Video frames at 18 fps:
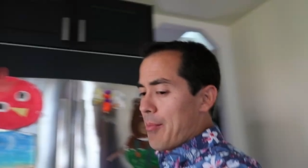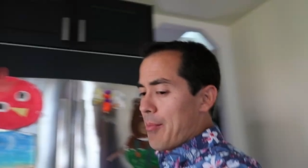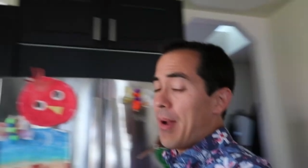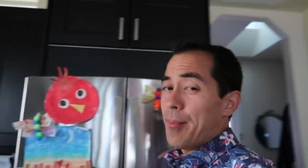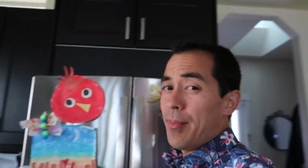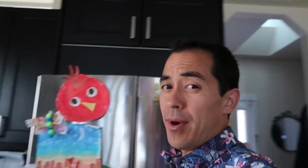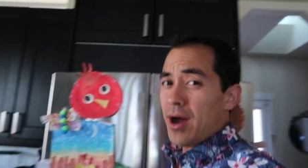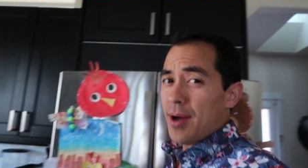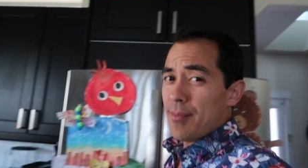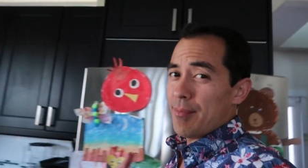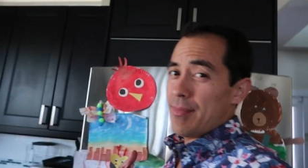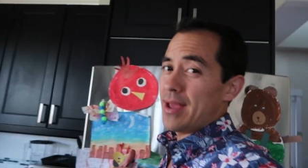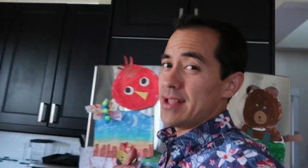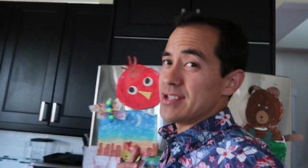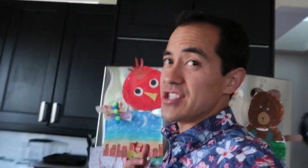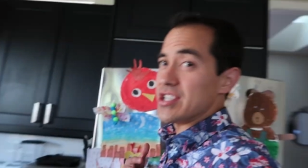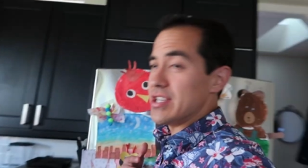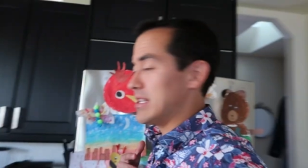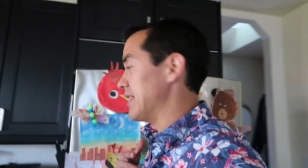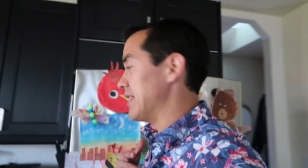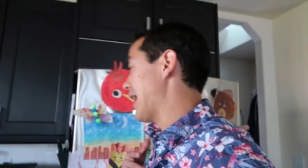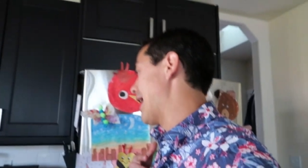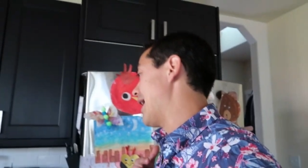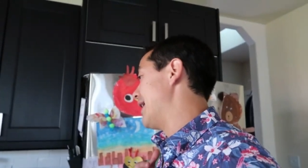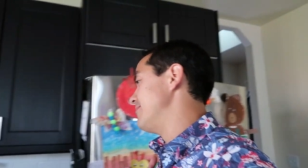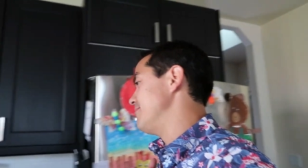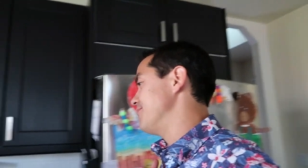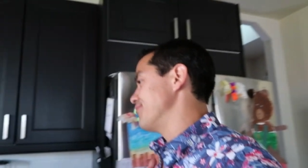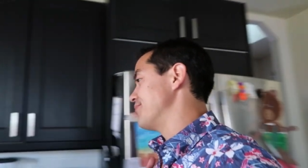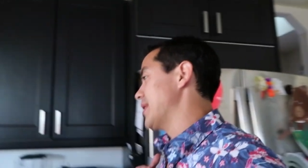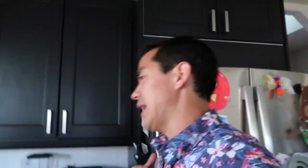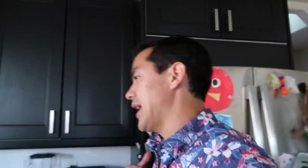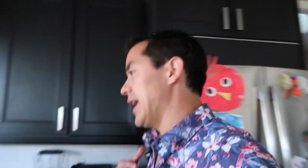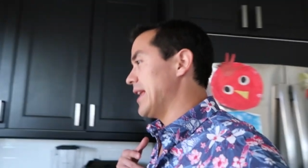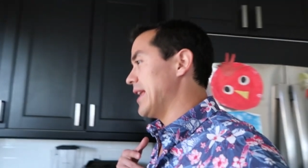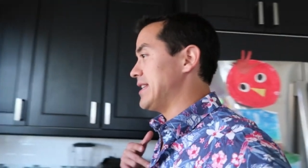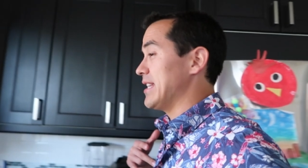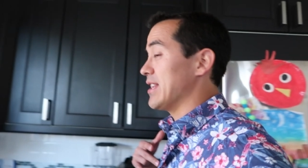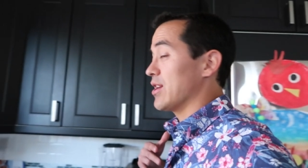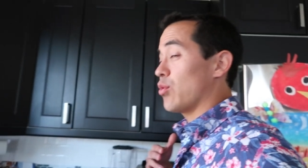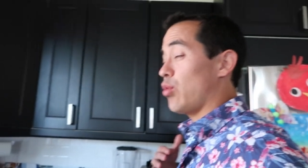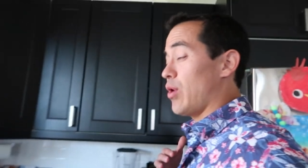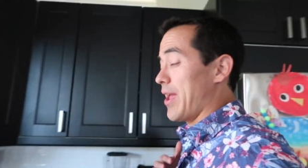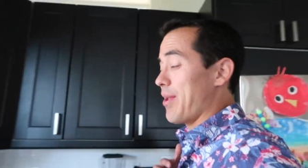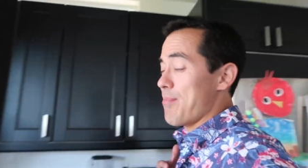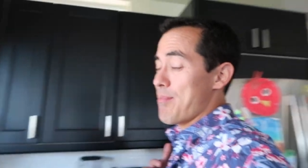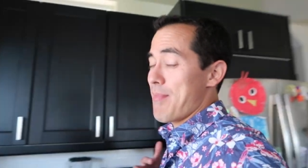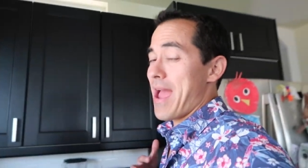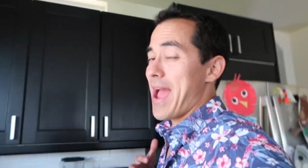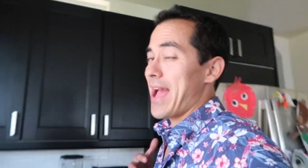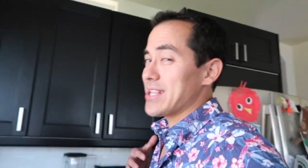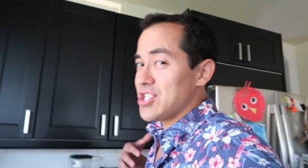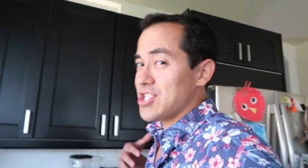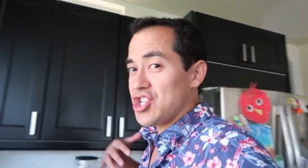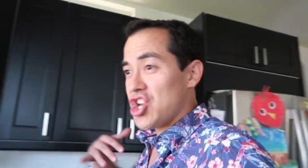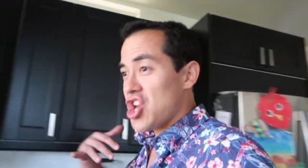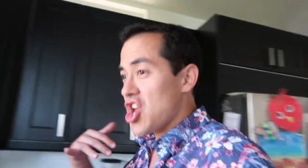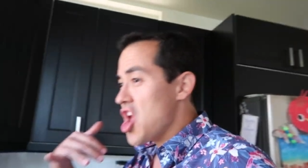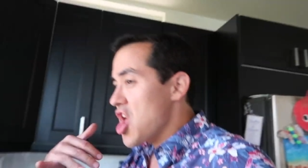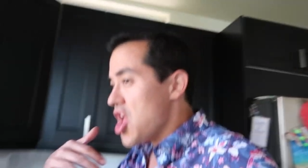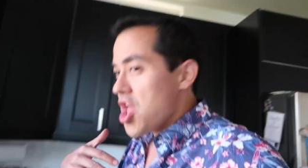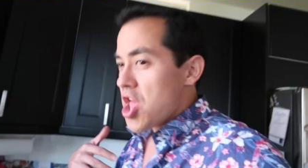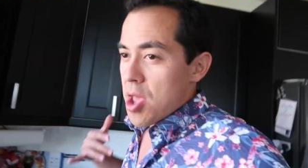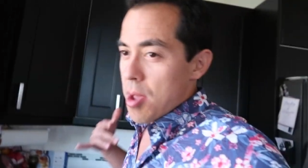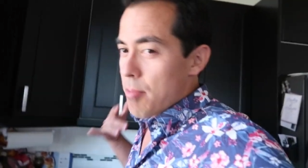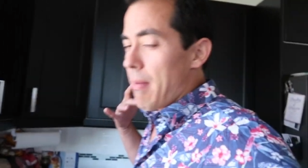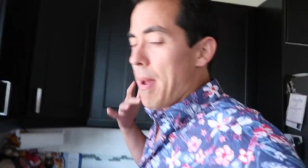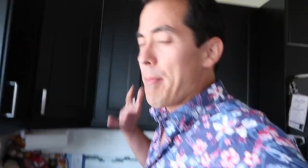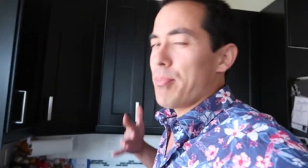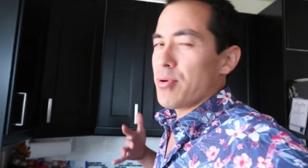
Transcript: My mom mentioned that it didn't quite match my